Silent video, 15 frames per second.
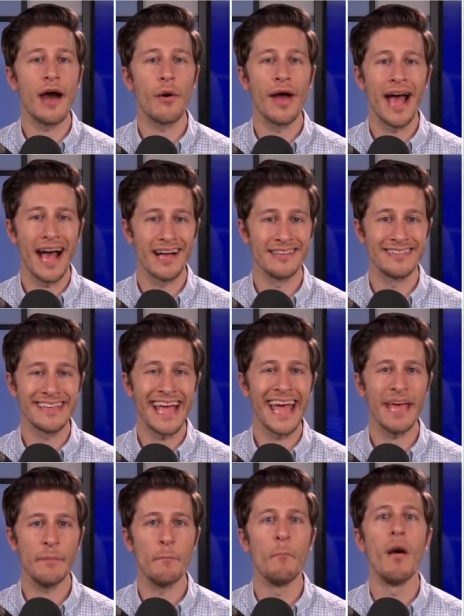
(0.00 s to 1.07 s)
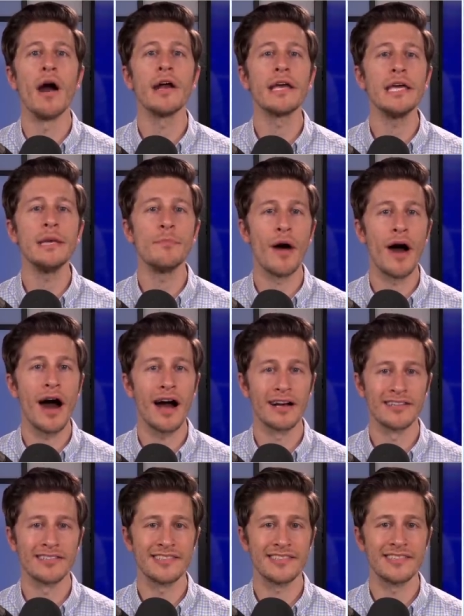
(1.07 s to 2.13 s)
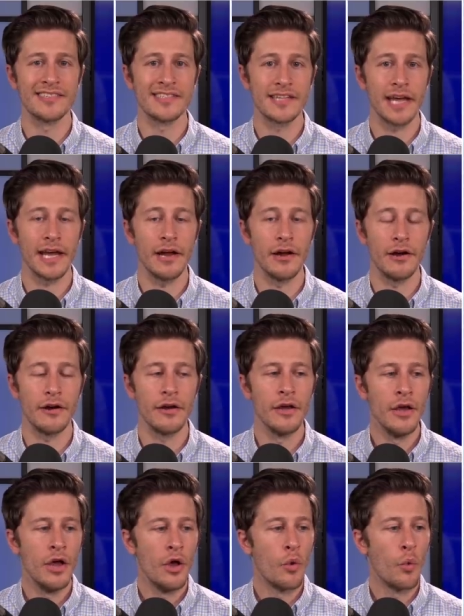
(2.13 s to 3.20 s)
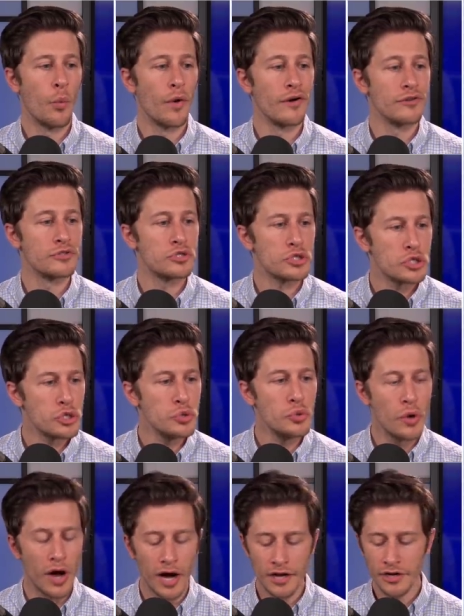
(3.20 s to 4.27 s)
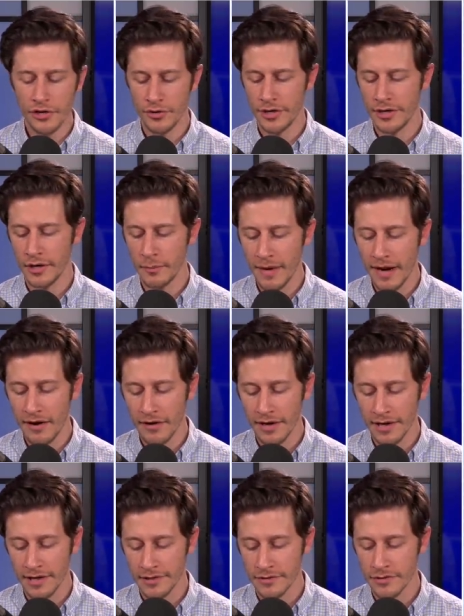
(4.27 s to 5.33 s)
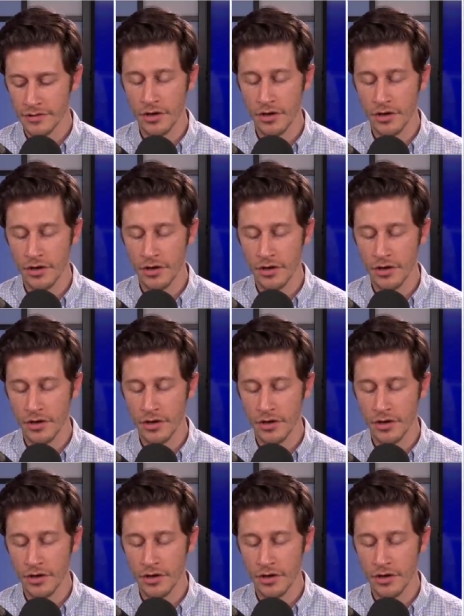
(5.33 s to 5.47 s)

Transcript: has a monkeypox scare where 200 Americans